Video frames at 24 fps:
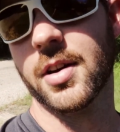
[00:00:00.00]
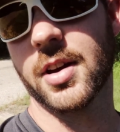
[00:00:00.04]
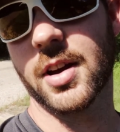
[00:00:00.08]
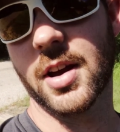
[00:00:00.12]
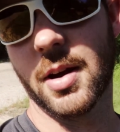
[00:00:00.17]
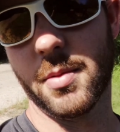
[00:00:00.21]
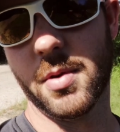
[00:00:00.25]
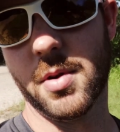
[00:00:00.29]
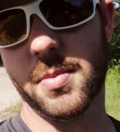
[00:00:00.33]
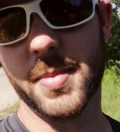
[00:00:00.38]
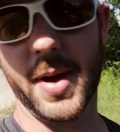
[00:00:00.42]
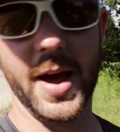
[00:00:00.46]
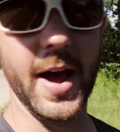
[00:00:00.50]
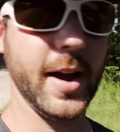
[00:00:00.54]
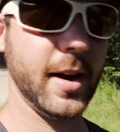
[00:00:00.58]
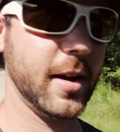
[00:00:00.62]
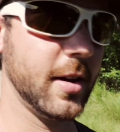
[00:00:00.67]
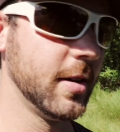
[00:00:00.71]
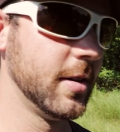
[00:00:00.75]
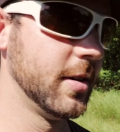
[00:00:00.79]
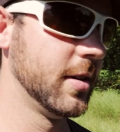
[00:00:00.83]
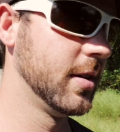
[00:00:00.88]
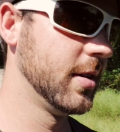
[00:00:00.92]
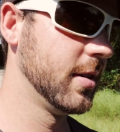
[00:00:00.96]
coming
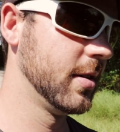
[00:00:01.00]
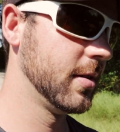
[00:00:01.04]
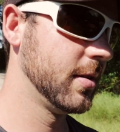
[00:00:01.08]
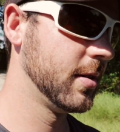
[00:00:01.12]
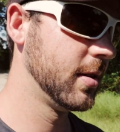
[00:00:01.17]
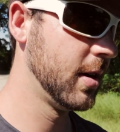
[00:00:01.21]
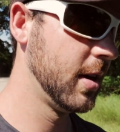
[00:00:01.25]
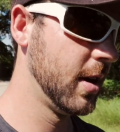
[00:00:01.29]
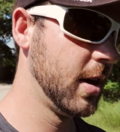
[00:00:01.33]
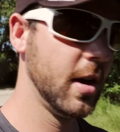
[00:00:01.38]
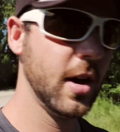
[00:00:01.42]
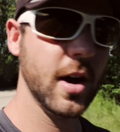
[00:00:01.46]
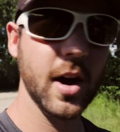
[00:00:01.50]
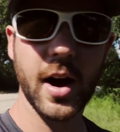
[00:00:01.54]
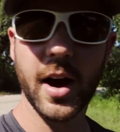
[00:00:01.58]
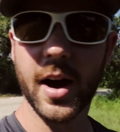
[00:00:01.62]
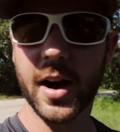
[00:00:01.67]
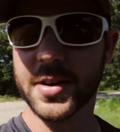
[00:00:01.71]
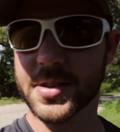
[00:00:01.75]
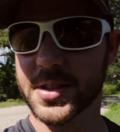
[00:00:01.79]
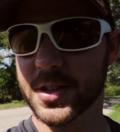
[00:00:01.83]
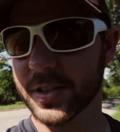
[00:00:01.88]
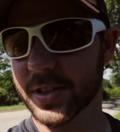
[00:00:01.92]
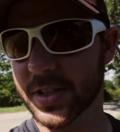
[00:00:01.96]
back.
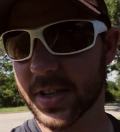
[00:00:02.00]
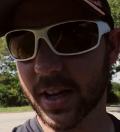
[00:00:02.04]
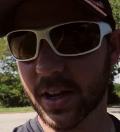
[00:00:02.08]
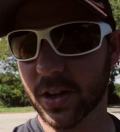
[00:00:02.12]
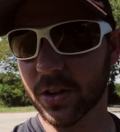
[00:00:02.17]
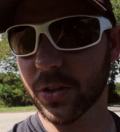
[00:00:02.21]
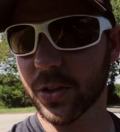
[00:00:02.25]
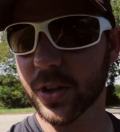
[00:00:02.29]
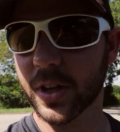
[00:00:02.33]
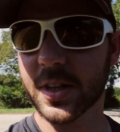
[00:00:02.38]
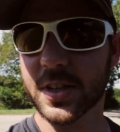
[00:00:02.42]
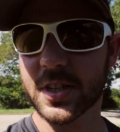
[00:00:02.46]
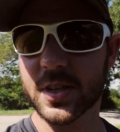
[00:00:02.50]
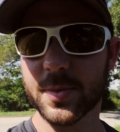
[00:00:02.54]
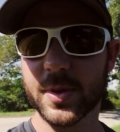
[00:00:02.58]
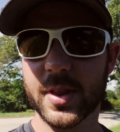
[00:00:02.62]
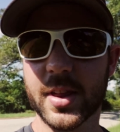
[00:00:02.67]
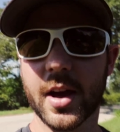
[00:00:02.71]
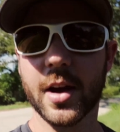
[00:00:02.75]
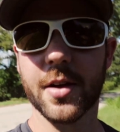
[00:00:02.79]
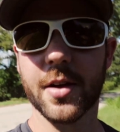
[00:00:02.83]
So let's take a look at some of the